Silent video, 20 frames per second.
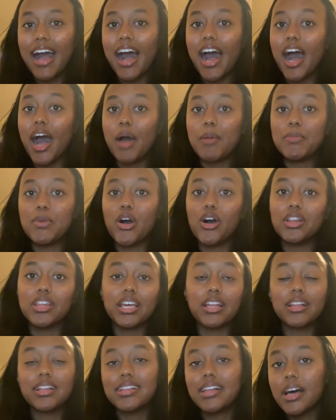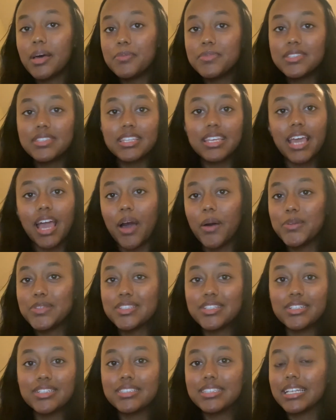all the clubs,
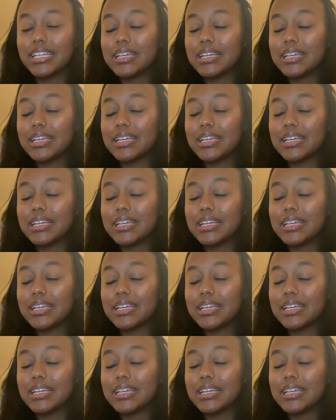councils, and